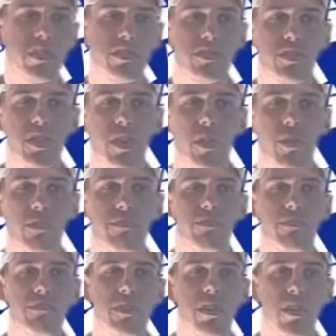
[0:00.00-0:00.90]
So,
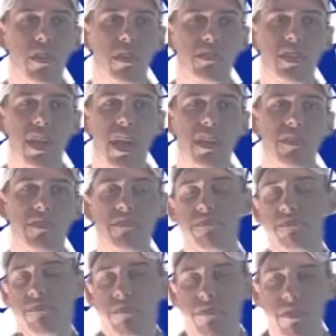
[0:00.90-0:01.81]
there's kind of
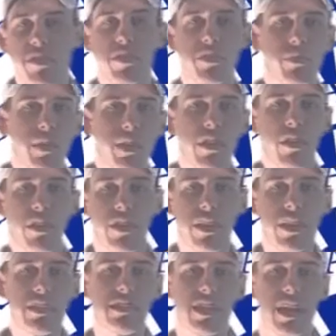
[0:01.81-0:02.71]
three little
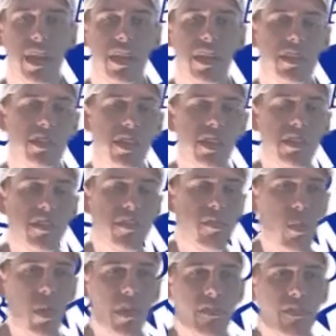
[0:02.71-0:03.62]
things that kind of get you an idea of
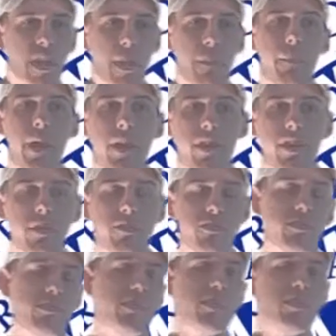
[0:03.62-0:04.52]
where vampire comes
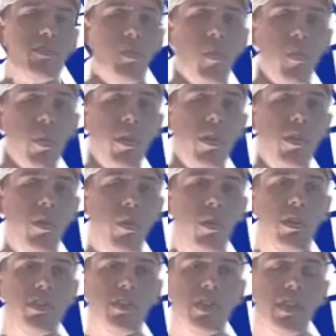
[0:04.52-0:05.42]
from, just the word and
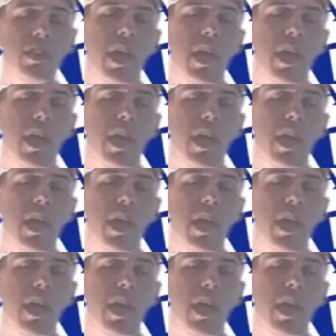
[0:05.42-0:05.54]
origin.